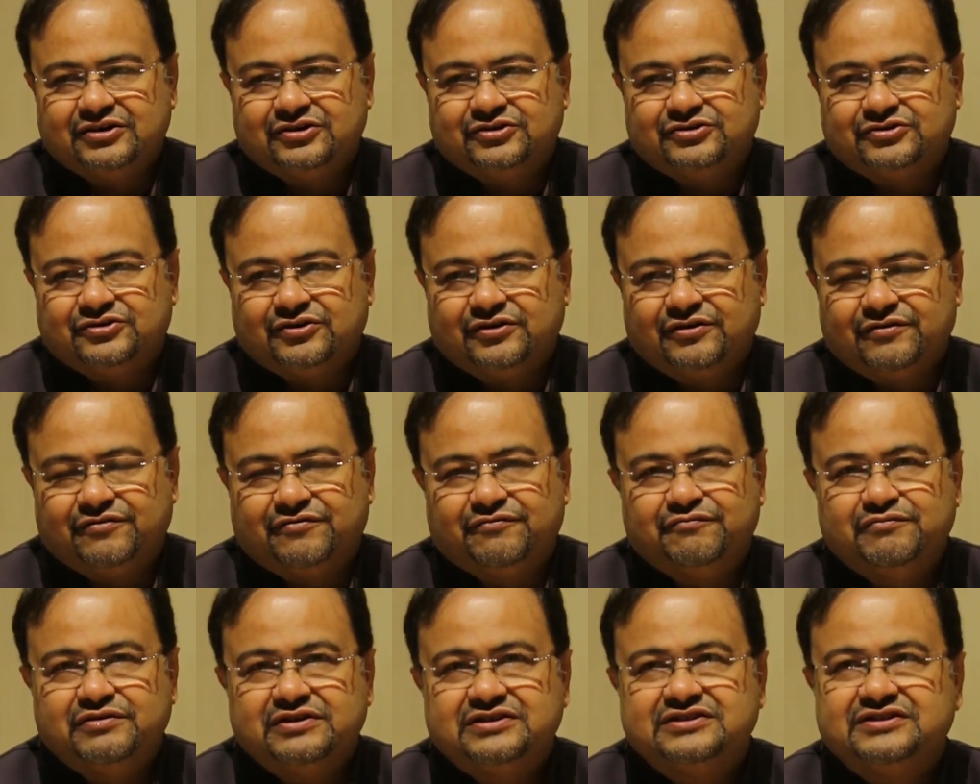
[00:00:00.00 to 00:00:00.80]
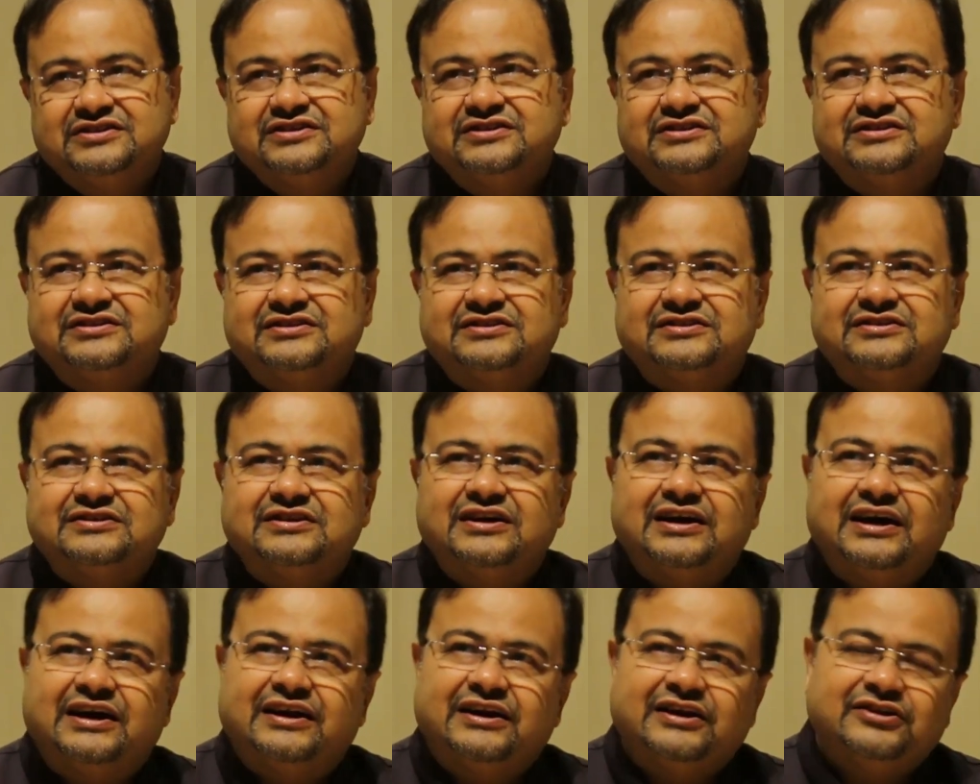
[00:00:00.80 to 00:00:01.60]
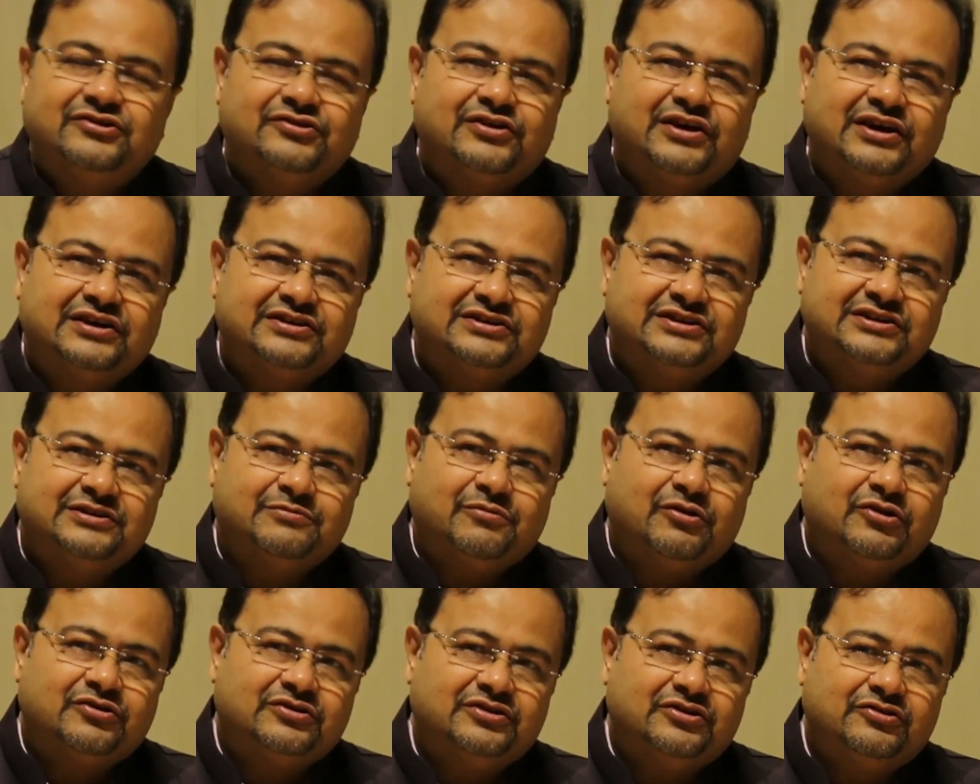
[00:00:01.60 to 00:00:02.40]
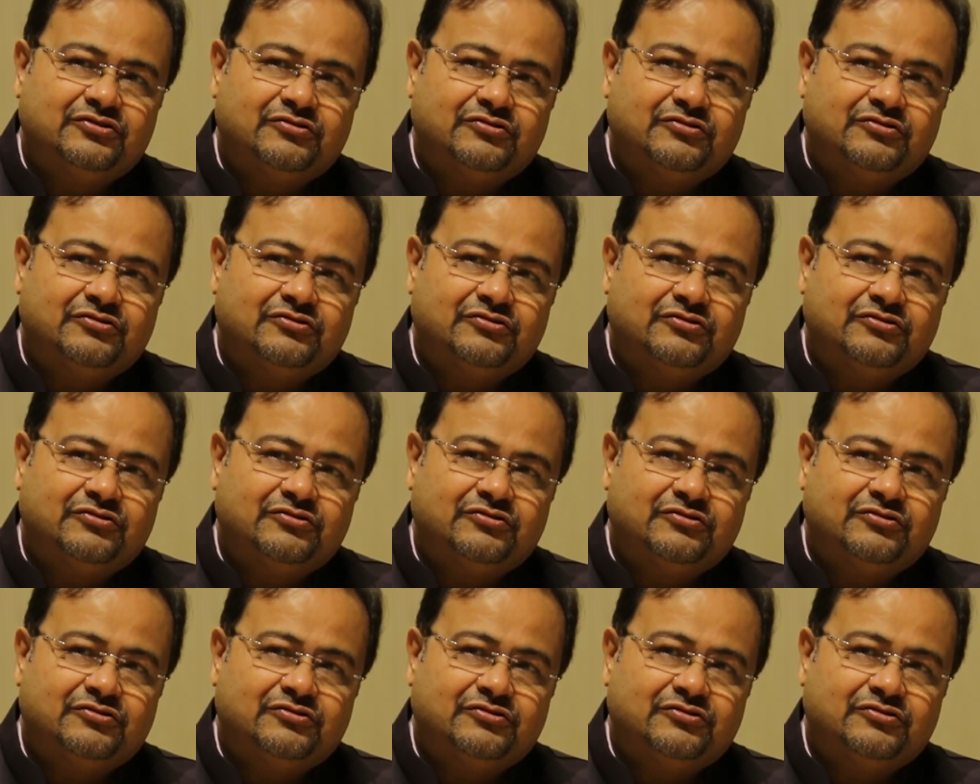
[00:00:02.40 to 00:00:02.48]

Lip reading: So if business and education is about